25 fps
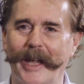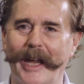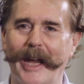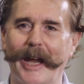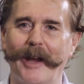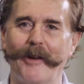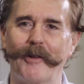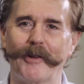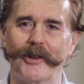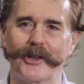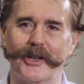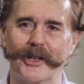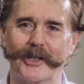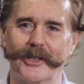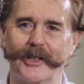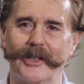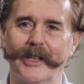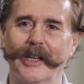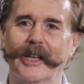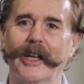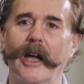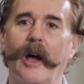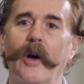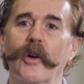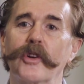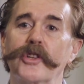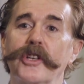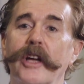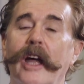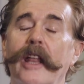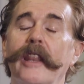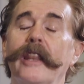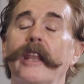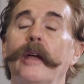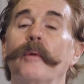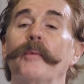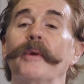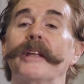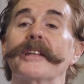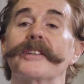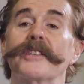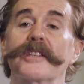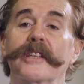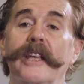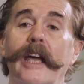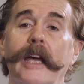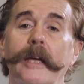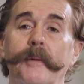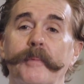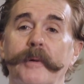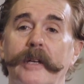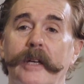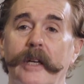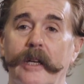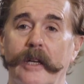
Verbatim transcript: heritage and the culture and then we escape